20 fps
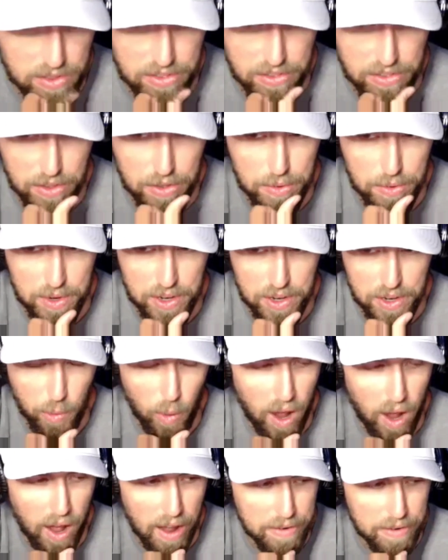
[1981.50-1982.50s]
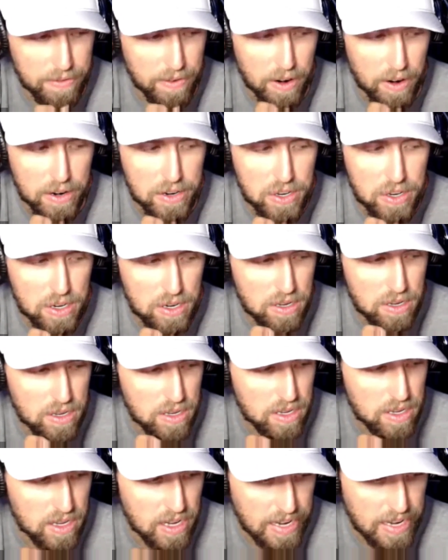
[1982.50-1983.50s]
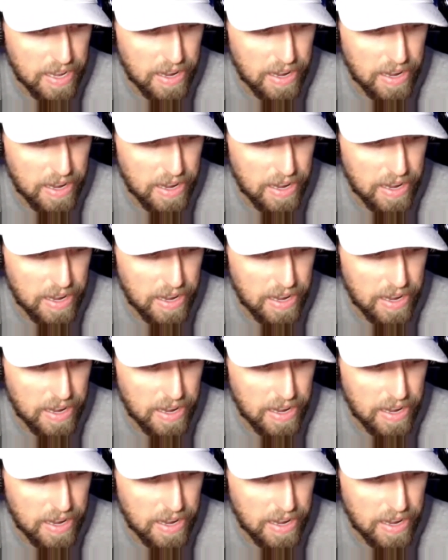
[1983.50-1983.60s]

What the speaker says: you and your why first and get